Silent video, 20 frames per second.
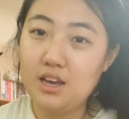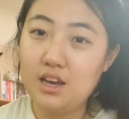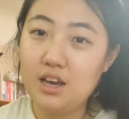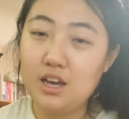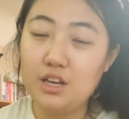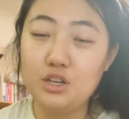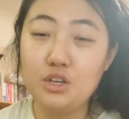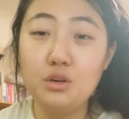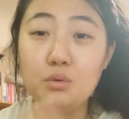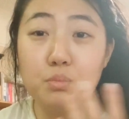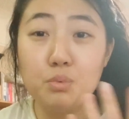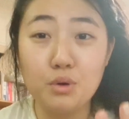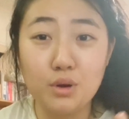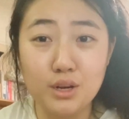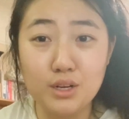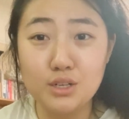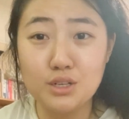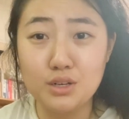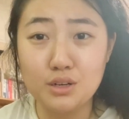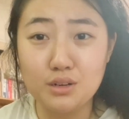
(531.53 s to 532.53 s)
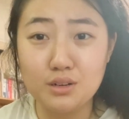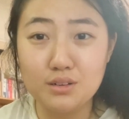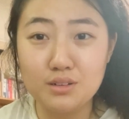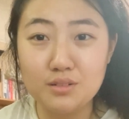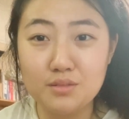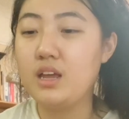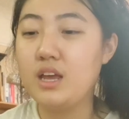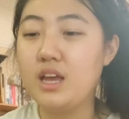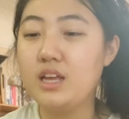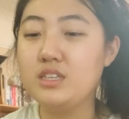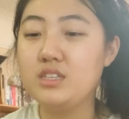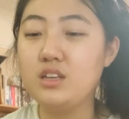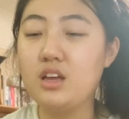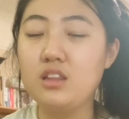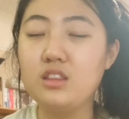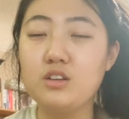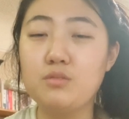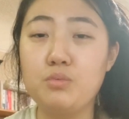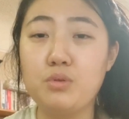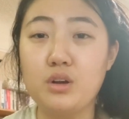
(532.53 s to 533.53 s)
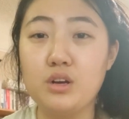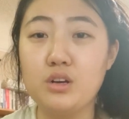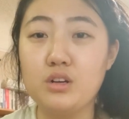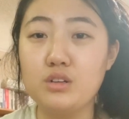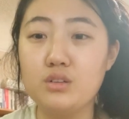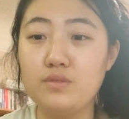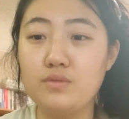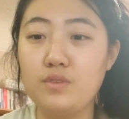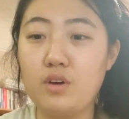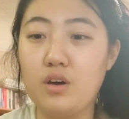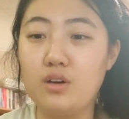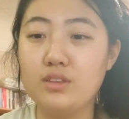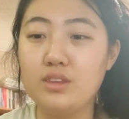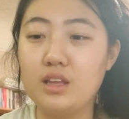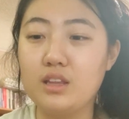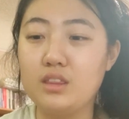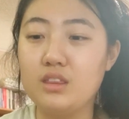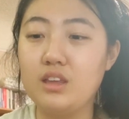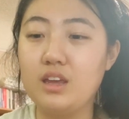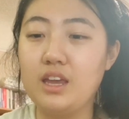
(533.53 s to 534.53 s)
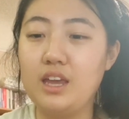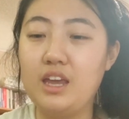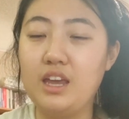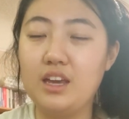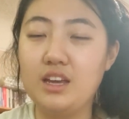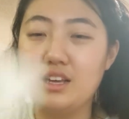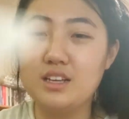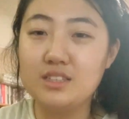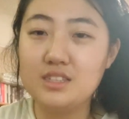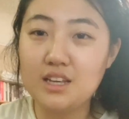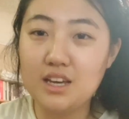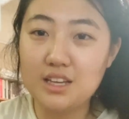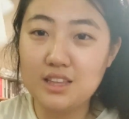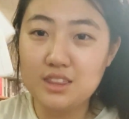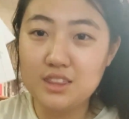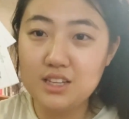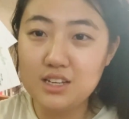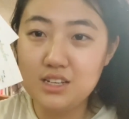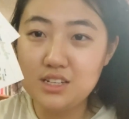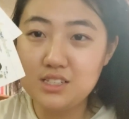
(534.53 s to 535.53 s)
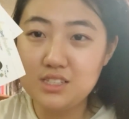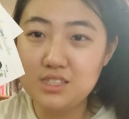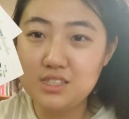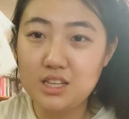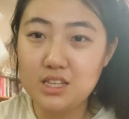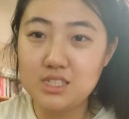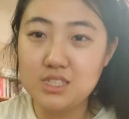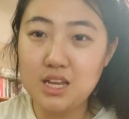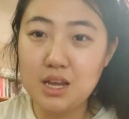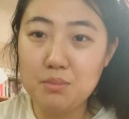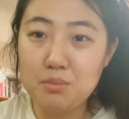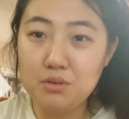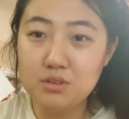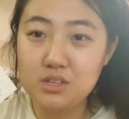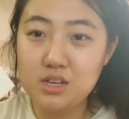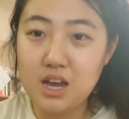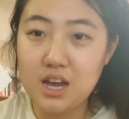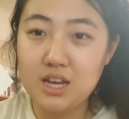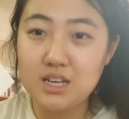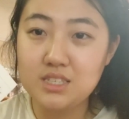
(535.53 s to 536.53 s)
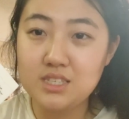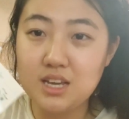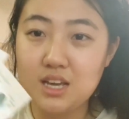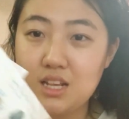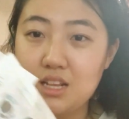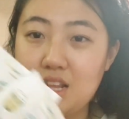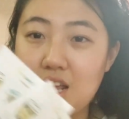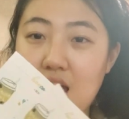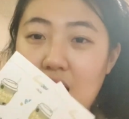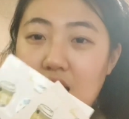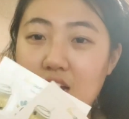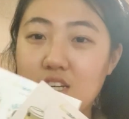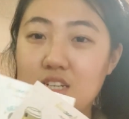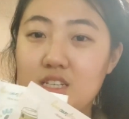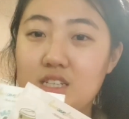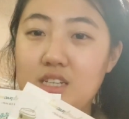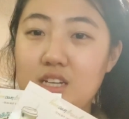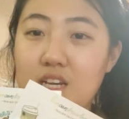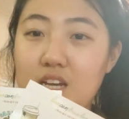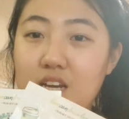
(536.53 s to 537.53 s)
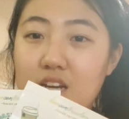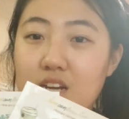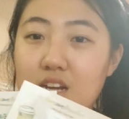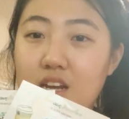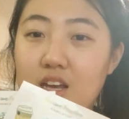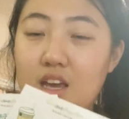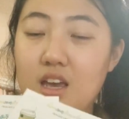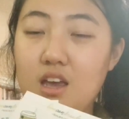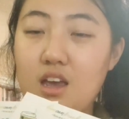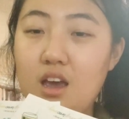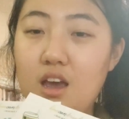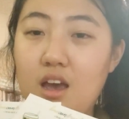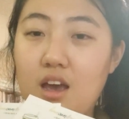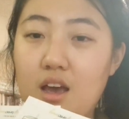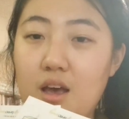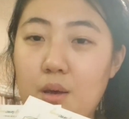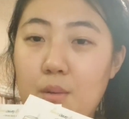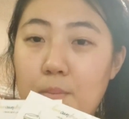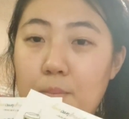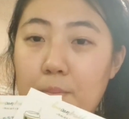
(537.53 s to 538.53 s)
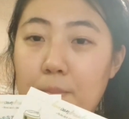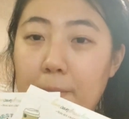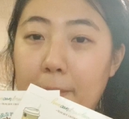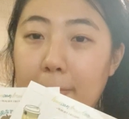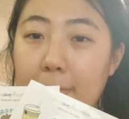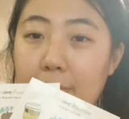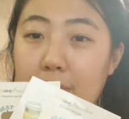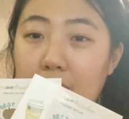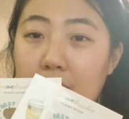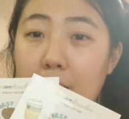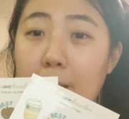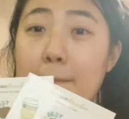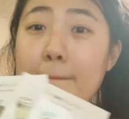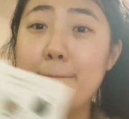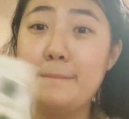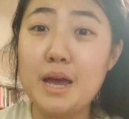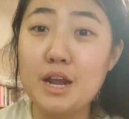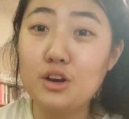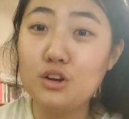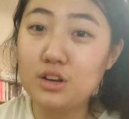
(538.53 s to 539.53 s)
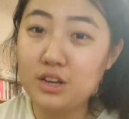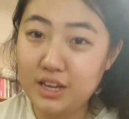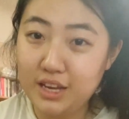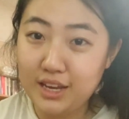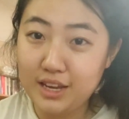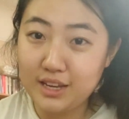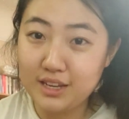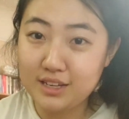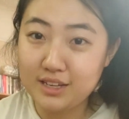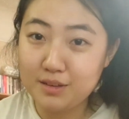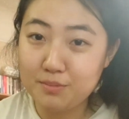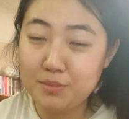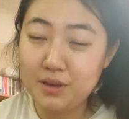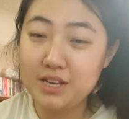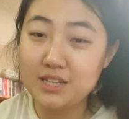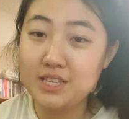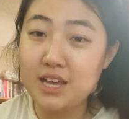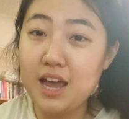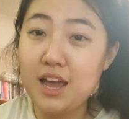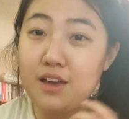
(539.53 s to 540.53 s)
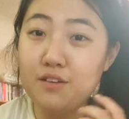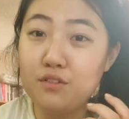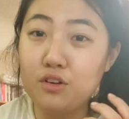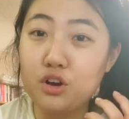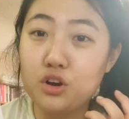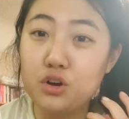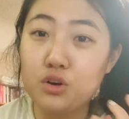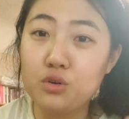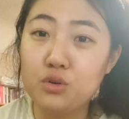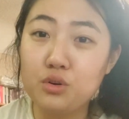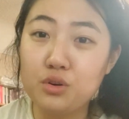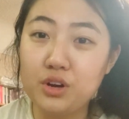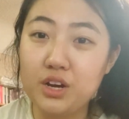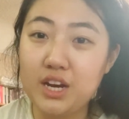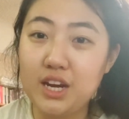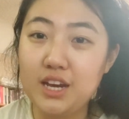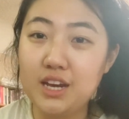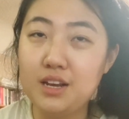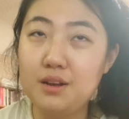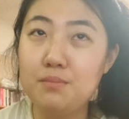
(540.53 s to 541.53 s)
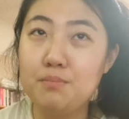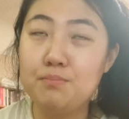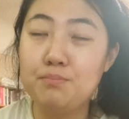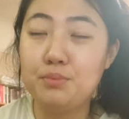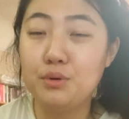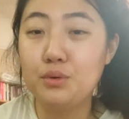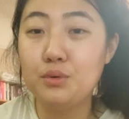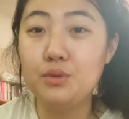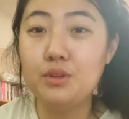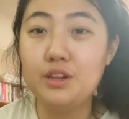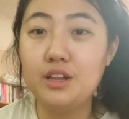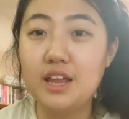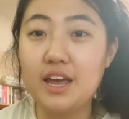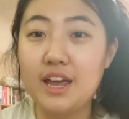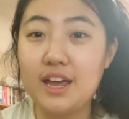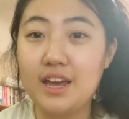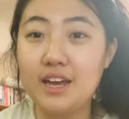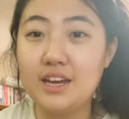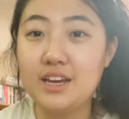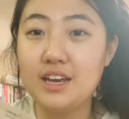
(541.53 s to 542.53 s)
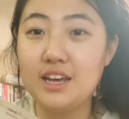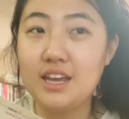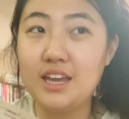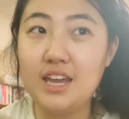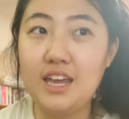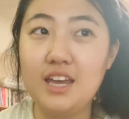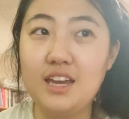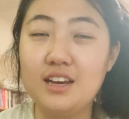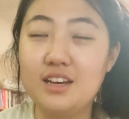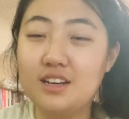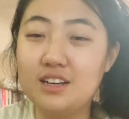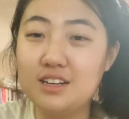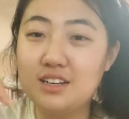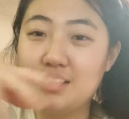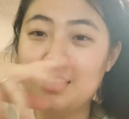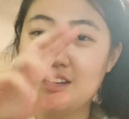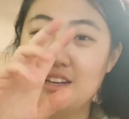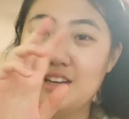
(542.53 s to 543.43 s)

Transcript: a new printer. It's not the printer's fault that the ink is like this. The Staples guy said that I just need better ink because I have a Korean bootleg ink